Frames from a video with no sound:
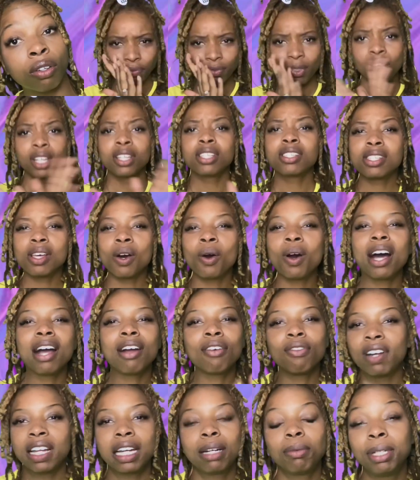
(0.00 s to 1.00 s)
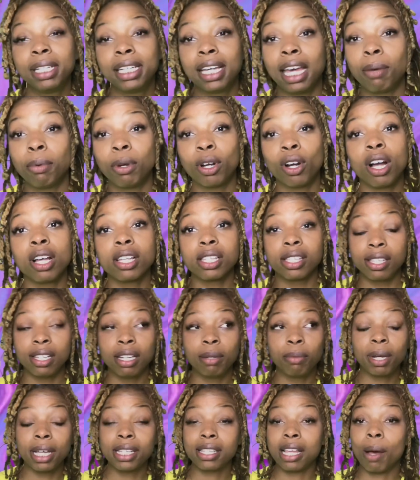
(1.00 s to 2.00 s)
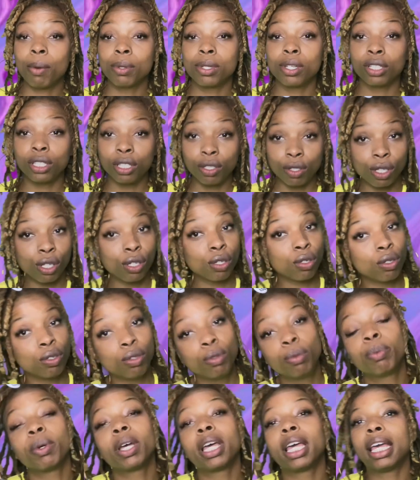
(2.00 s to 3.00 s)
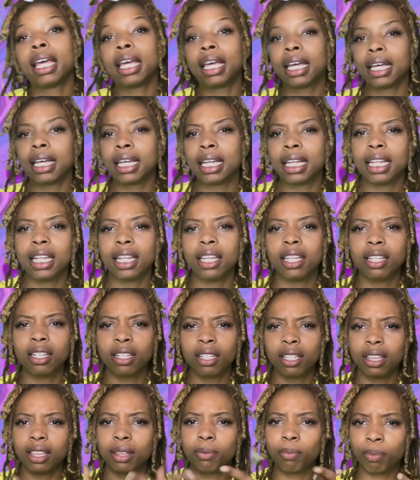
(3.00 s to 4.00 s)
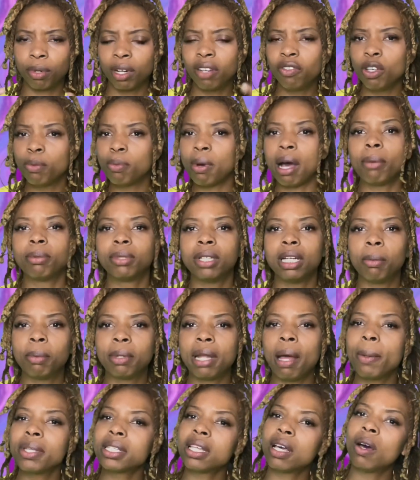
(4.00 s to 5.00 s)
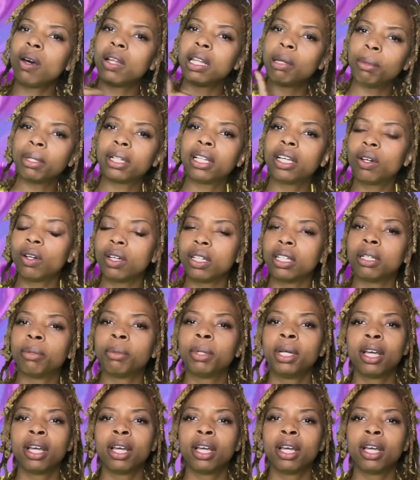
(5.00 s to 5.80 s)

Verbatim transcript: So I randomly came across them because I was on YouTube and the preview popped up. And I was like, oh, let me click on them.